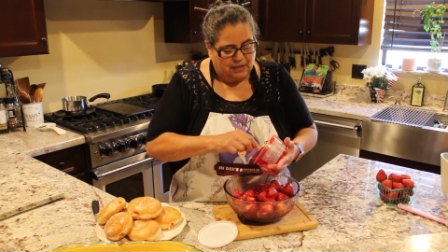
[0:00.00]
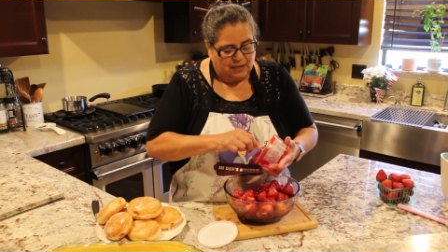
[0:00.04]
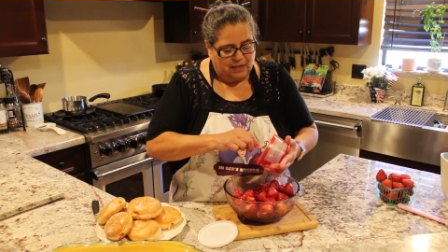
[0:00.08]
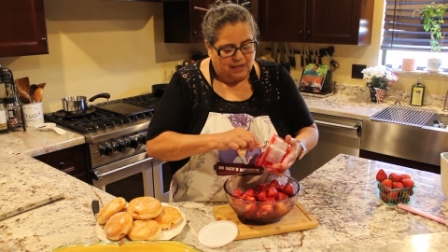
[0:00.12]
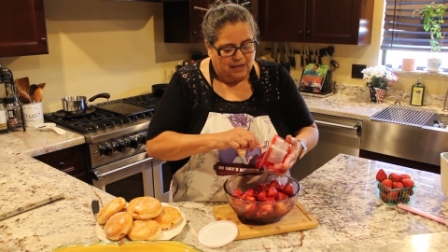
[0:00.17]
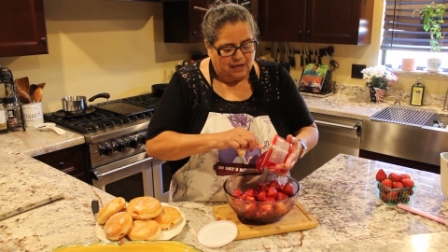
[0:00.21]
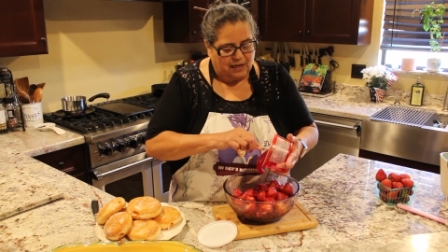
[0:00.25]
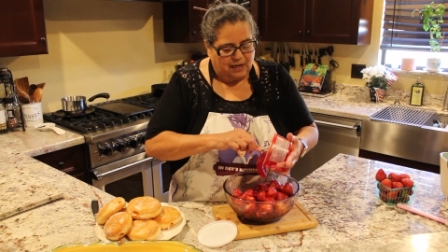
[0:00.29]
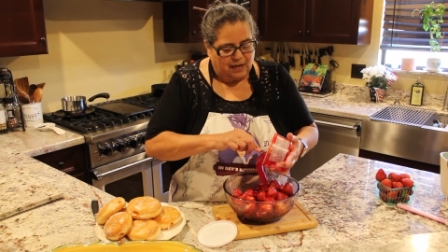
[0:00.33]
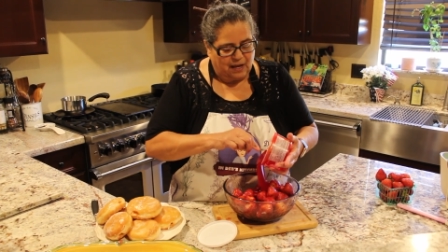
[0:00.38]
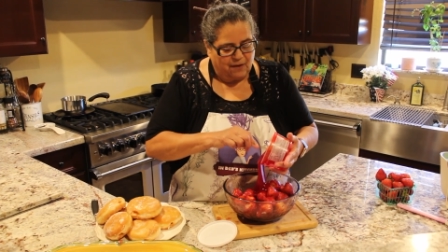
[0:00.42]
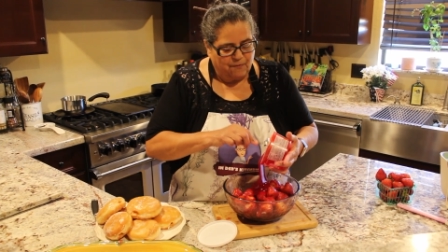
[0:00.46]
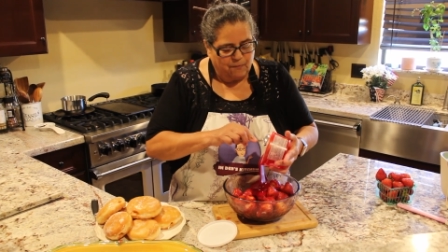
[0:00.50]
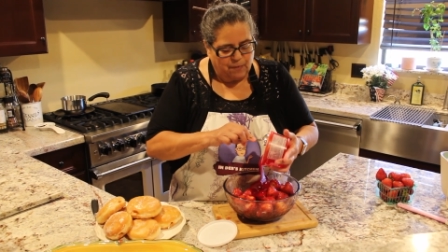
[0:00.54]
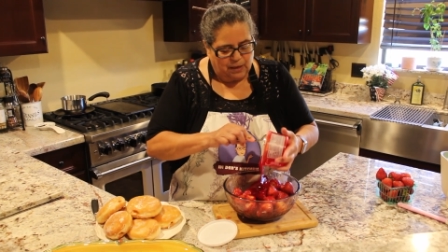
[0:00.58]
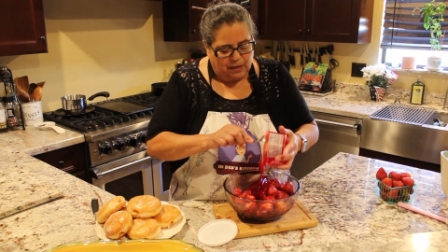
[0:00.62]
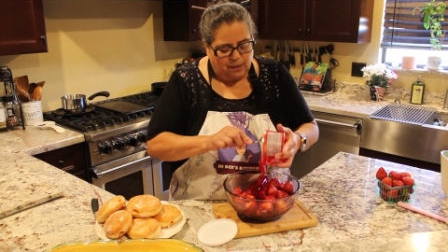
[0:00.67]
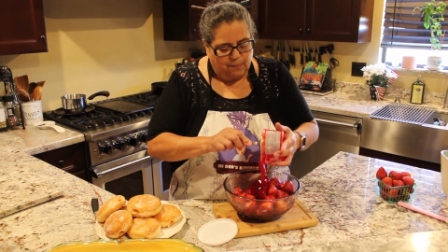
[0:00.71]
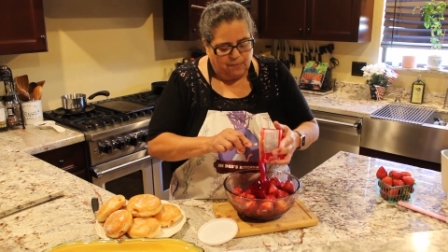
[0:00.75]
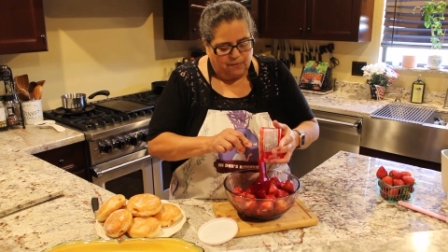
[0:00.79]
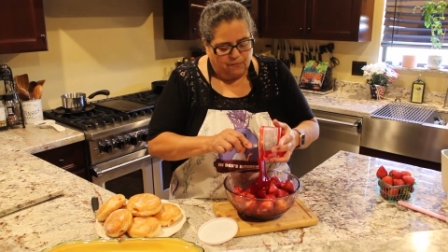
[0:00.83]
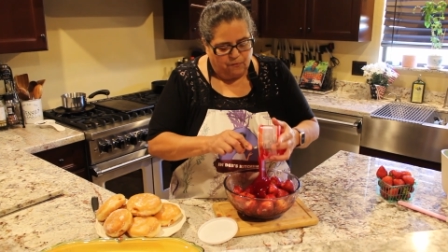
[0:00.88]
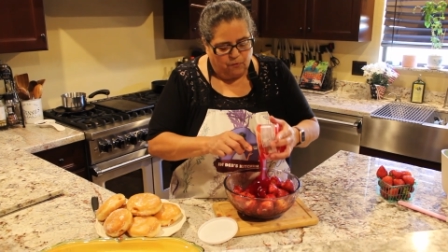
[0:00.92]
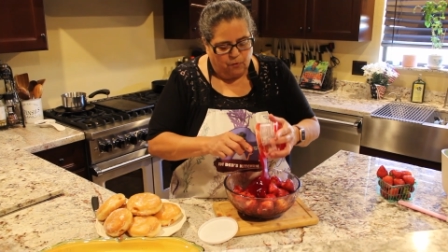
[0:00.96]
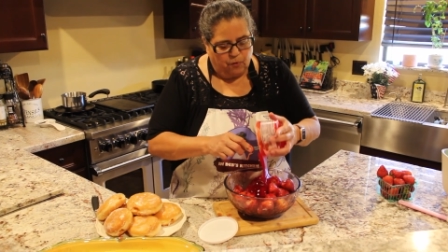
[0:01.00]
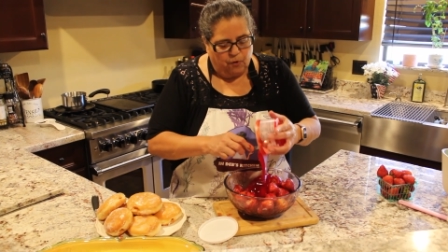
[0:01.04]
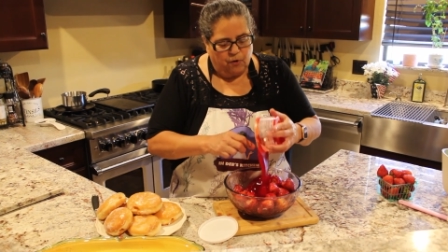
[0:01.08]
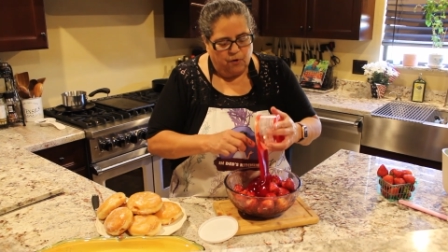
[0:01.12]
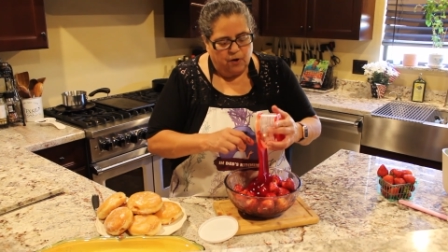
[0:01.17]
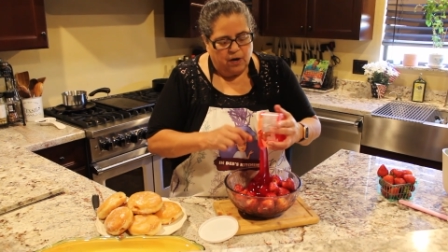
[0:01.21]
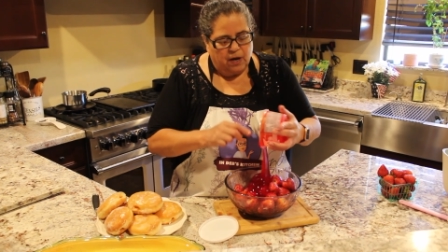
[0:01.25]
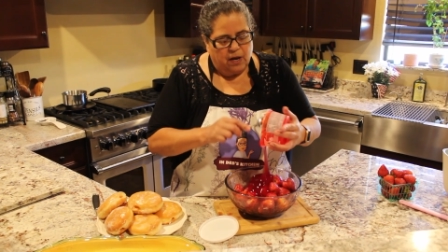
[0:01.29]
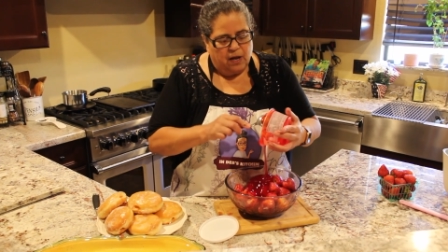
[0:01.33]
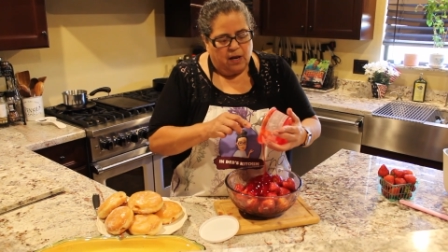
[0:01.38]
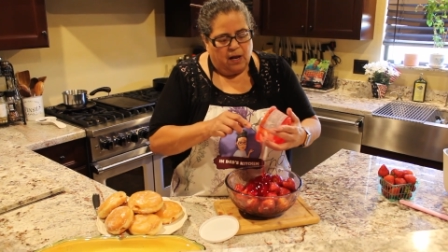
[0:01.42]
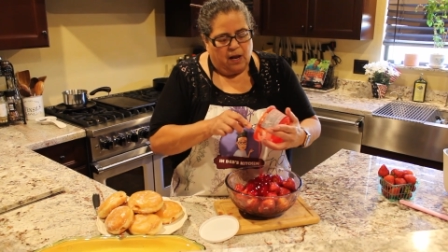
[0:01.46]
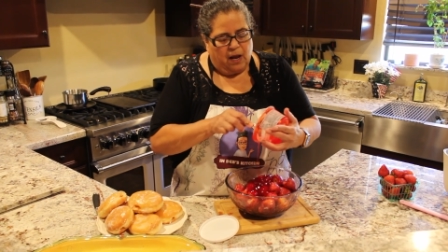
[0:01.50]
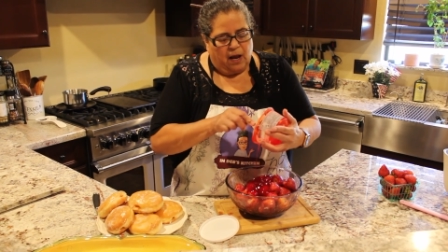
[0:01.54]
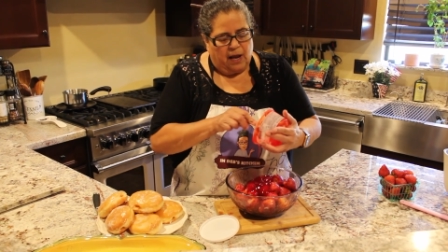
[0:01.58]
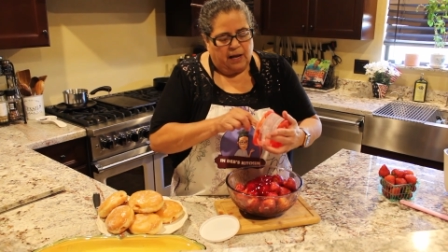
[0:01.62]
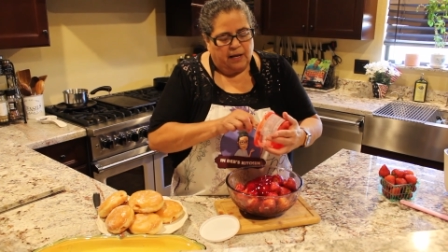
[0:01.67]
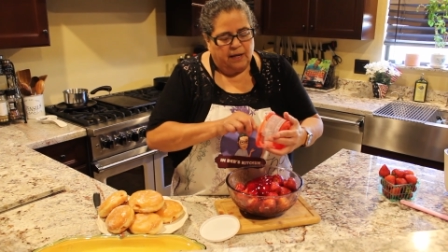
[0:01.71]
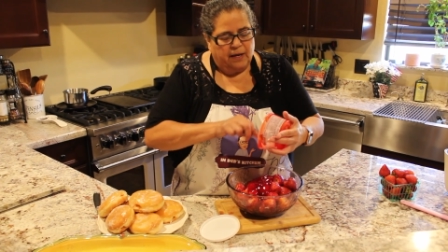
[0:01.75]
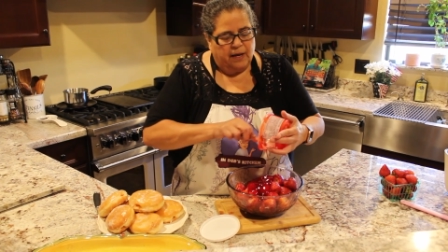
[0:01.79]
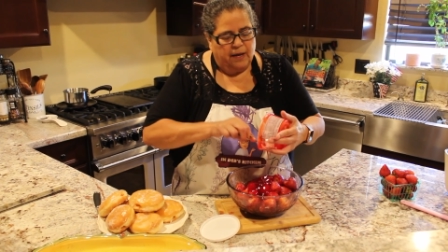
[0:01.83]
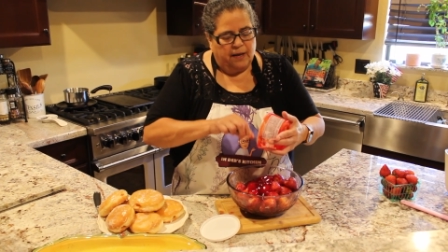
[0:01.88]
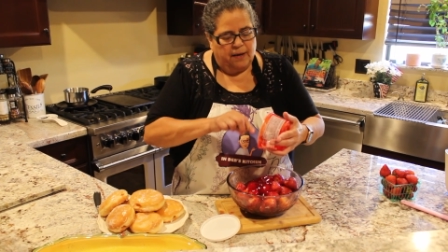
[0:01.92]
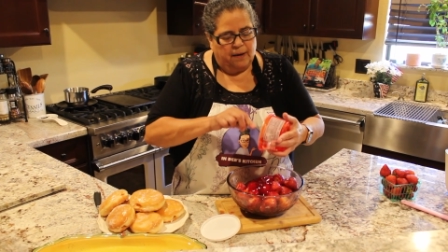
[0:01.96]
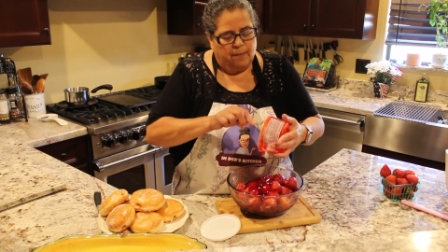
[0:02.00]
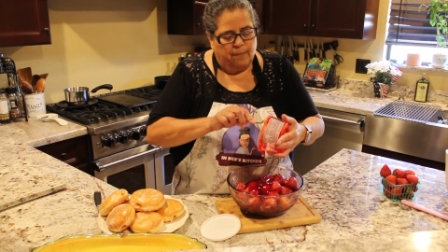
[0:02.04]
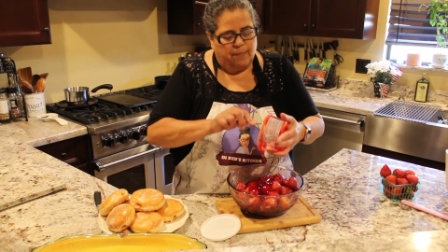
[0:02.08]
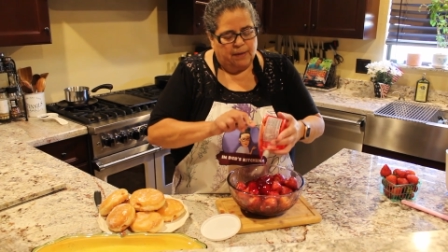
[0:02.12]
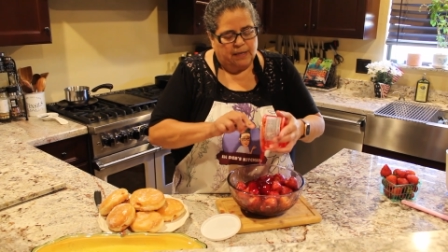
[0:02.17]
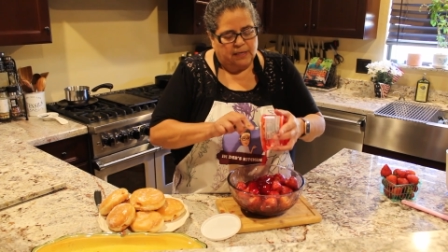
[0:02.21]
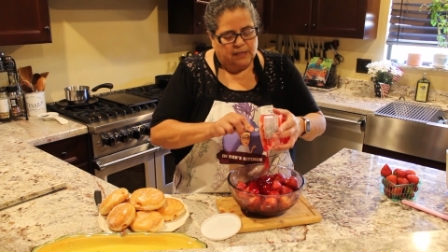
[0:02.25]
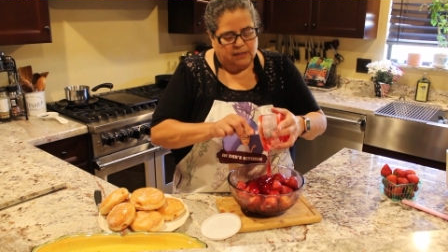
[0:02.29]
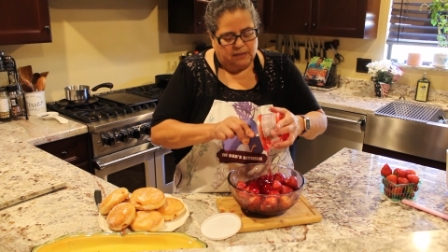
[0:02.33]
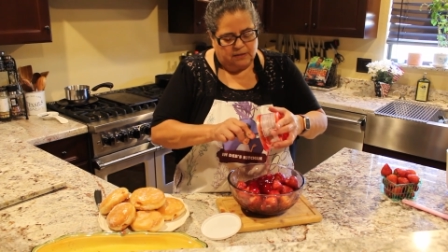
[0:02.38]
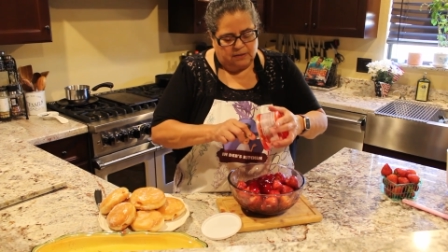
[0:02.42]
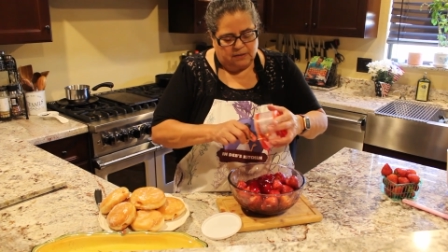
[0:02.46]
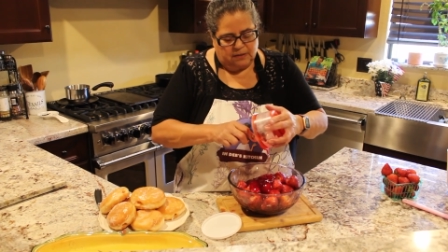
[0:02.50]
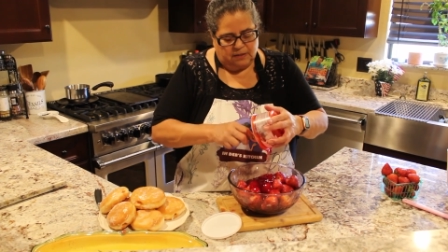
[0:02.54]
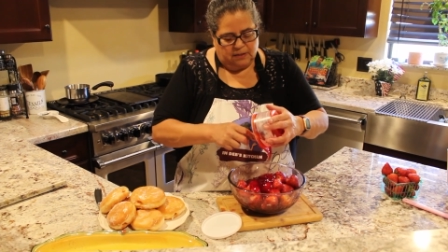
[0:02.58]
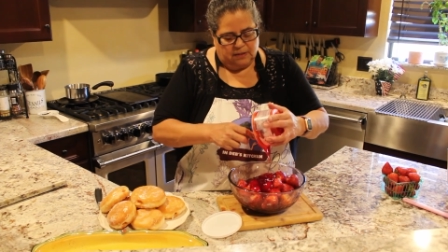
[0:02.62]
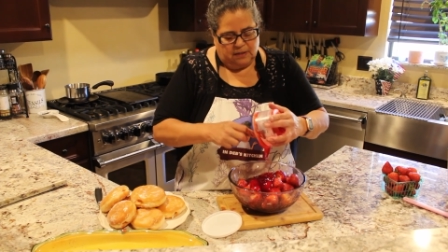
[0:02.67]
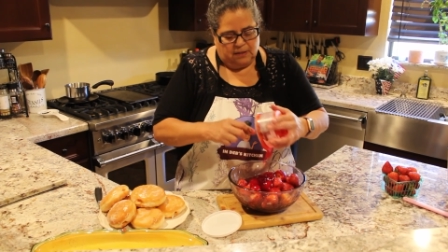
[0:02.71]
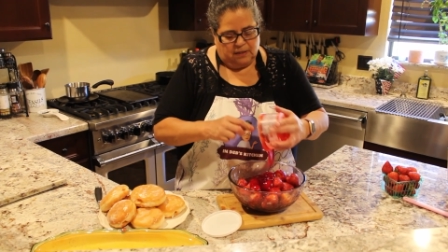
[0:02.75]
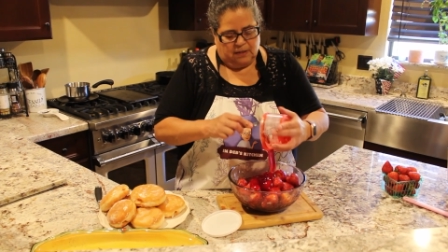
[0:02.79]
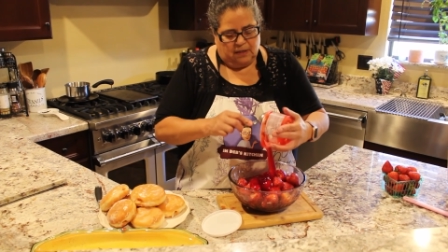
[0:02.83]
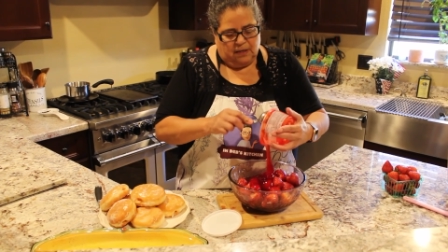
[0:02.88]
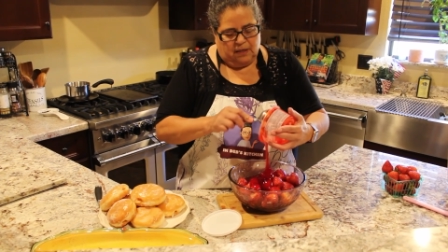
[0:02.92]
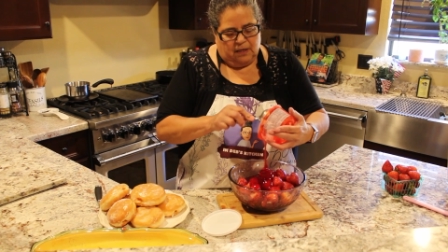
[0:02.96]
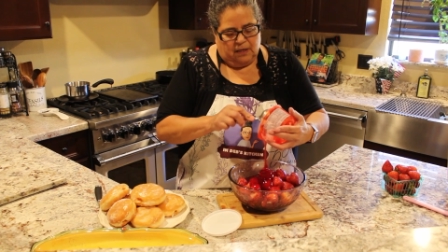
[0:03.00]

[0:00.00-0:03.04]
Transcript: like I've made them before, I cut them because